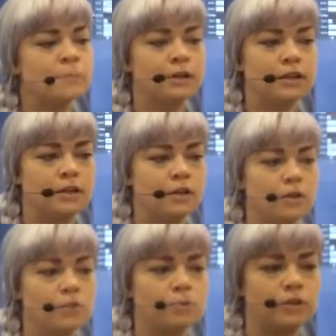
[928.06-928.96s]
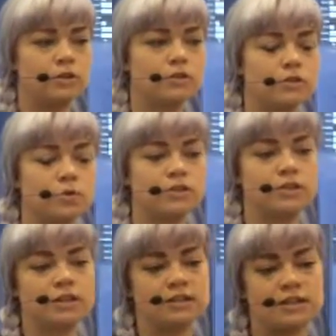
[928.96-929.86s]
But here what you can do is
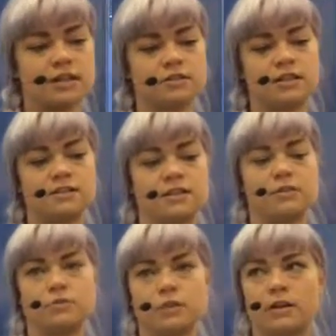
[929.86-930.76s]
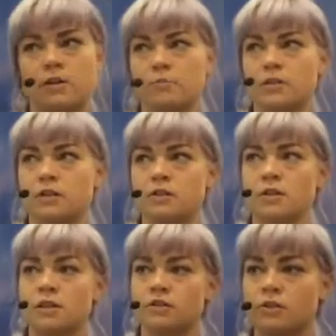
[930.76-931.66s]
you can attach that sound to that object
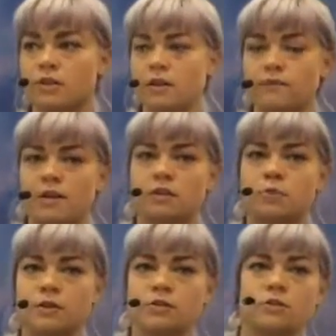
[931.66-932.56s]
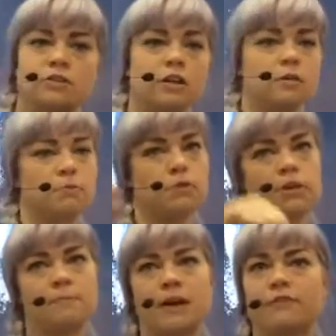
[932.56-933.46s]
so that if that twister started
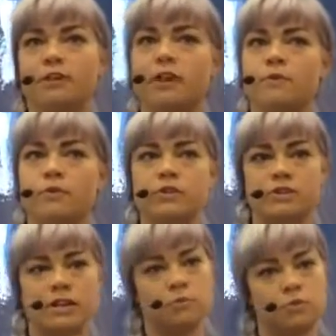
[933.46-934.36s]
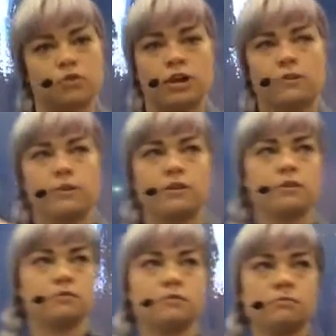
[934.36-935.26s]
moving about the level, the sound would track with it.
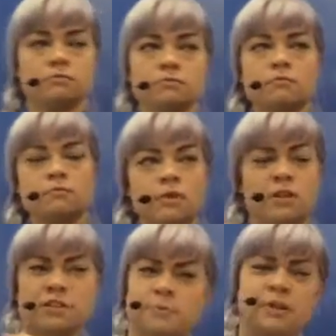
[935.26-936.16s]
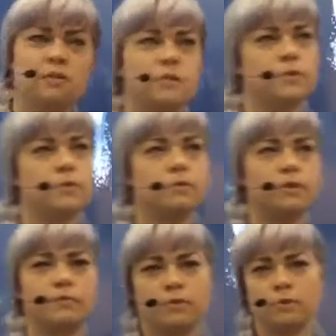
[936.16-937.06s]
That's pretty useful
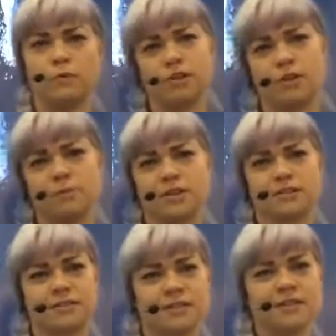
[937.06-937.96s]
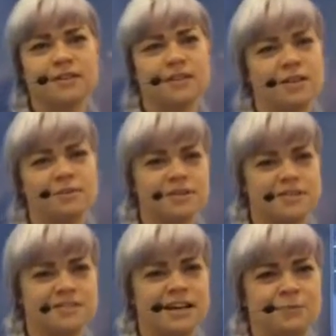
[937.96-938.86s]
for a moving object. You don't want it
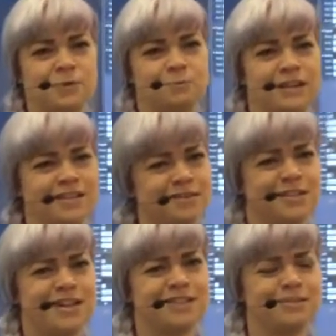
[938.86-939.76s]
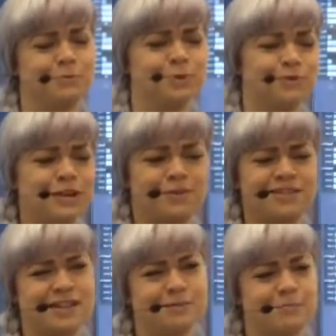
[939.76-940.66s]
to stay in one place if it has to move. That would
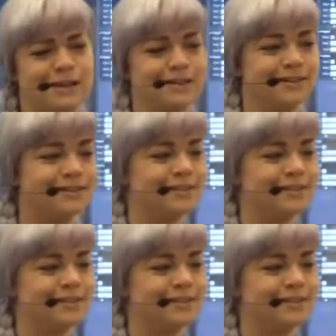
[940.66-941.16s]
sound bad.